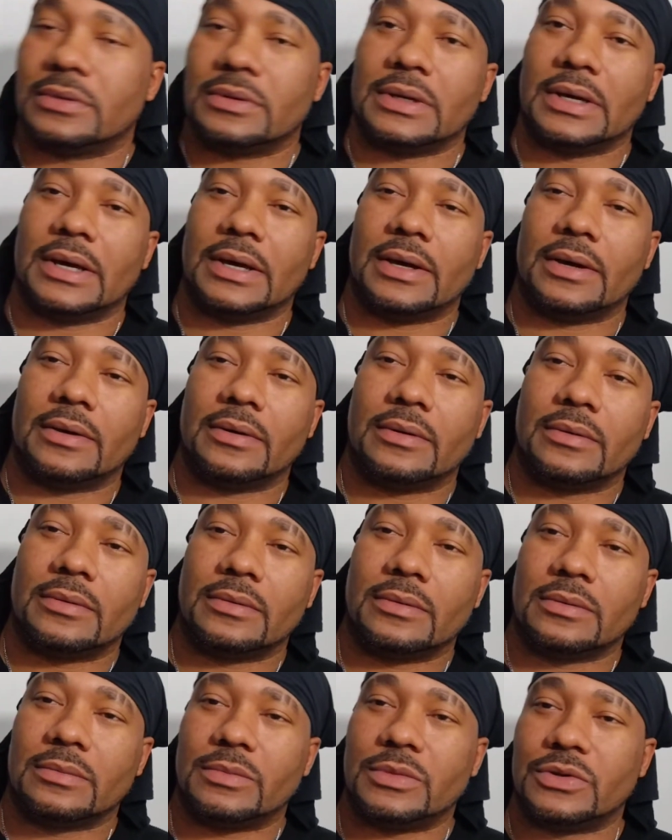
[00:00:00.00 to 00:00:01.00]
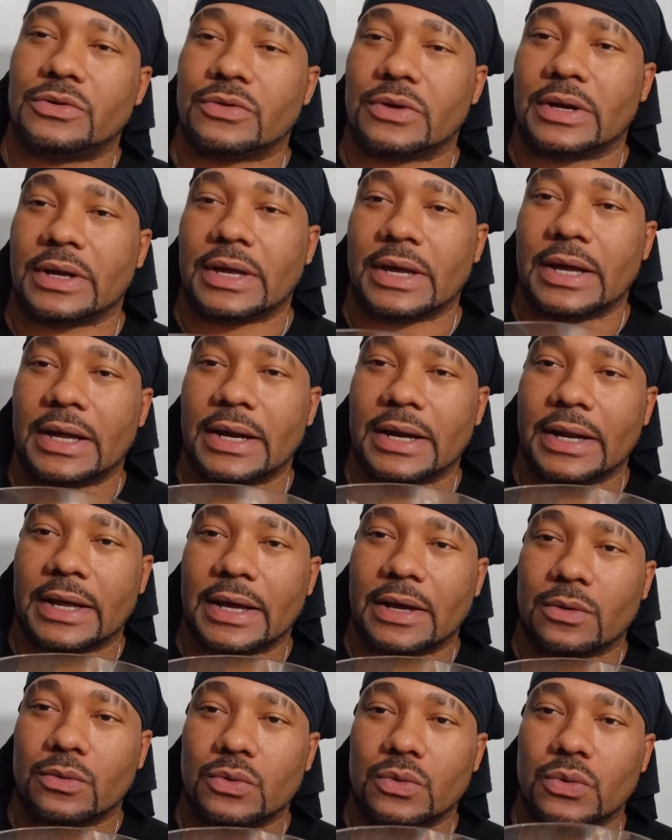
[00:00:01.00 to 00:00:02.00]
Yeah, I'm gonna drink out of
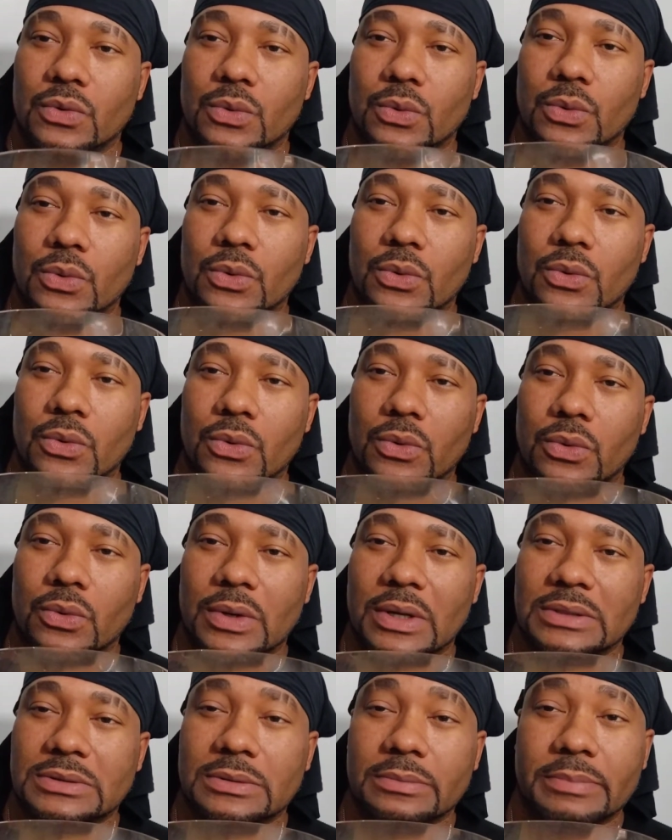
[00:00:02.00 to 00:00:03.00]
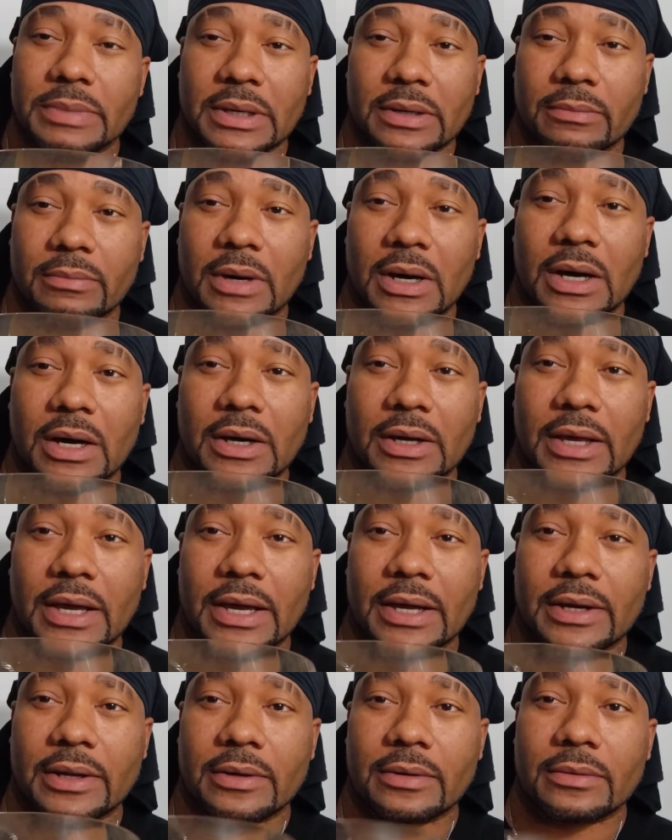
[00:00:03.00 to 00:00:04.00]
that. Ooh, that's a big mug,
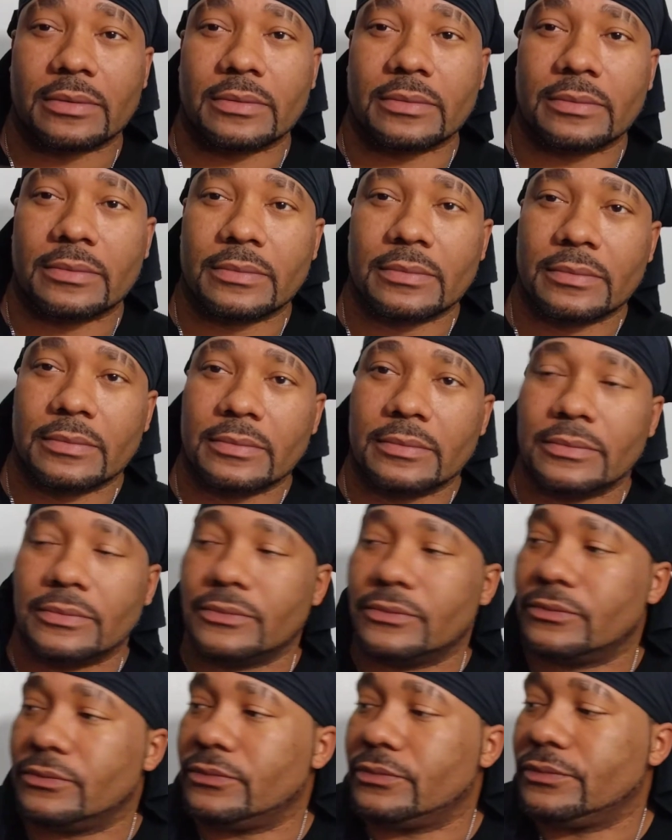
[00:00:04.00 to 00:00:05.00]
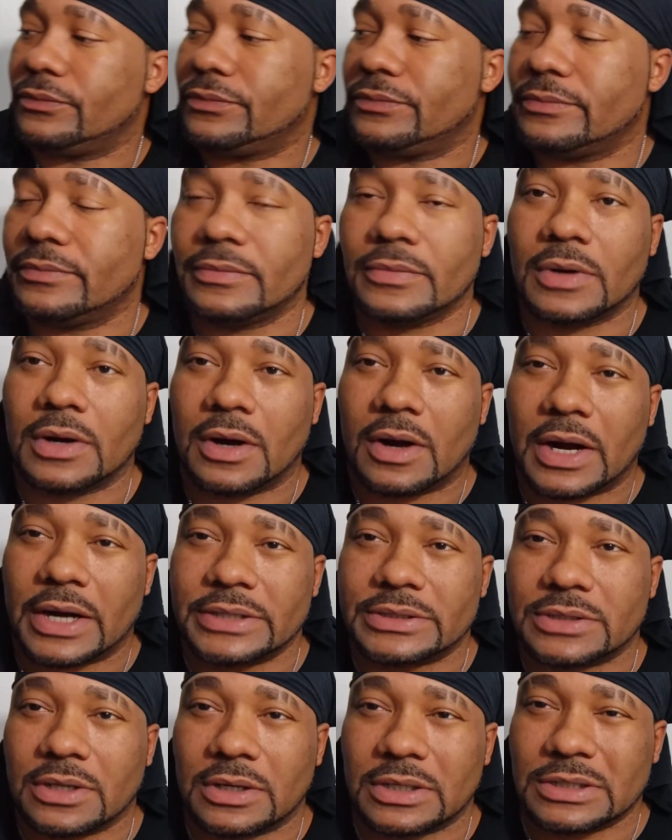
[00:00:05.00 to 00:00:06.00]
ain't it? All
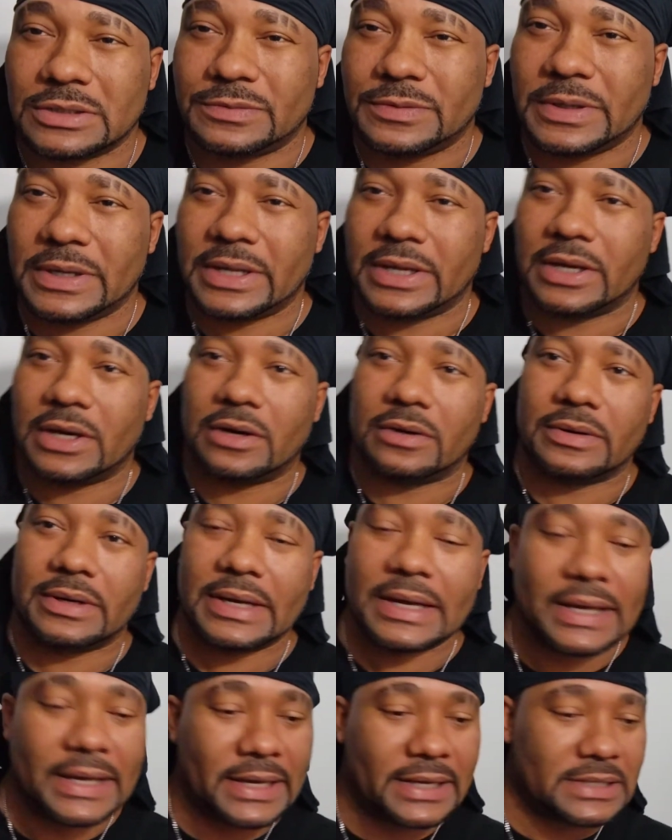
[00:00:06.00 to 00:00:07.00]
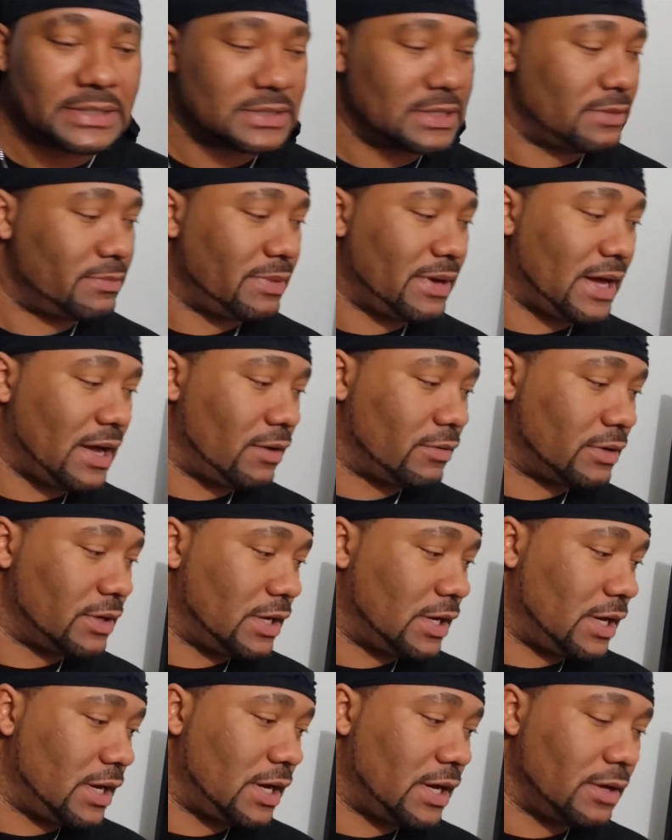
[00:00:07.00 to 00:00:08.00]
right, y'all. This video is about
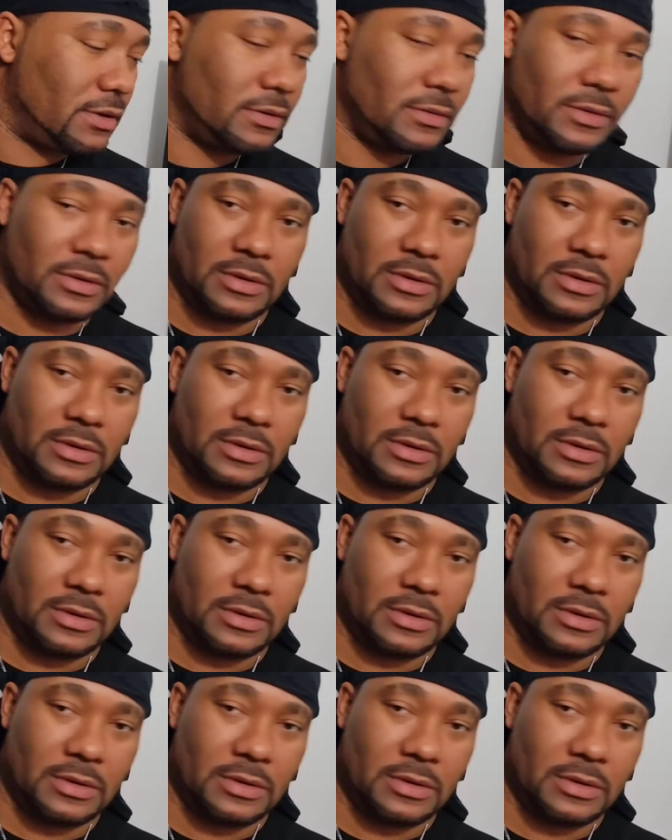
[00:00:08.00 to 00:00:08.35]
uh,